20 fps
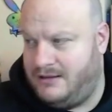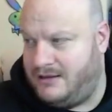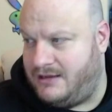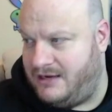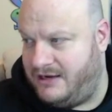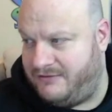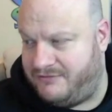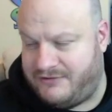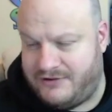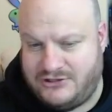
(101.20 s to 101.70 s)

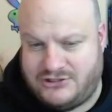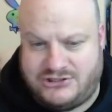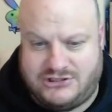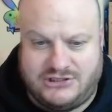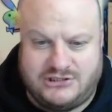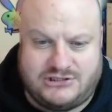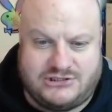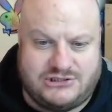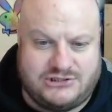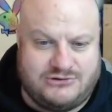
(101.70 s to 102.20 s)
And if I
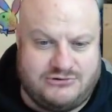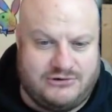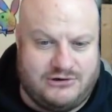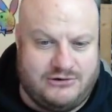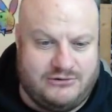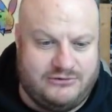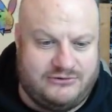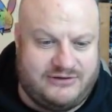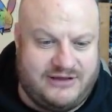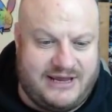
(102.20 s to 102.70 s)
just
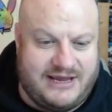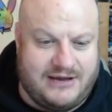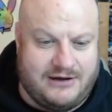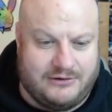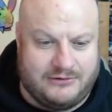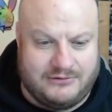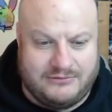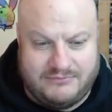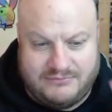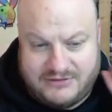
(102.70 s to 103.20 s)
scroll
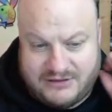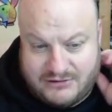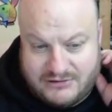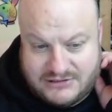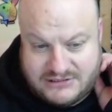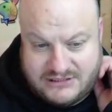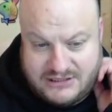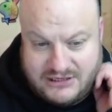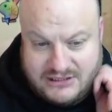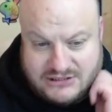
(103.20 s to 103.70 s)
down, there
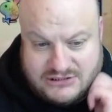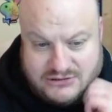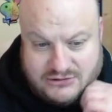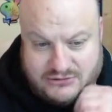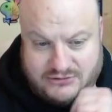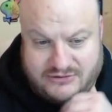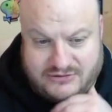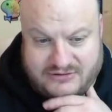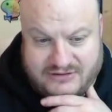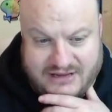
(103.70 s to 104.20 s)
is an
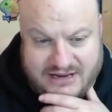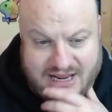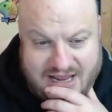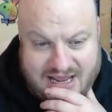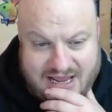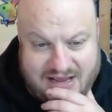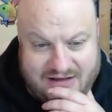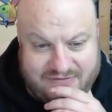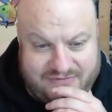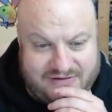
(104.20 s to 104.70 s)
article that they
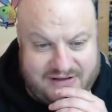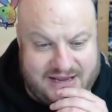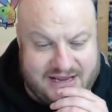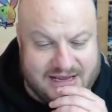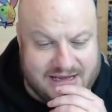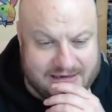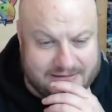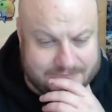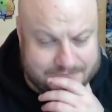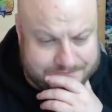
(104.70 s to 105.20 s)
have
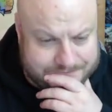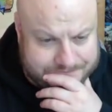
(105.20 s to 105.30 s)
here.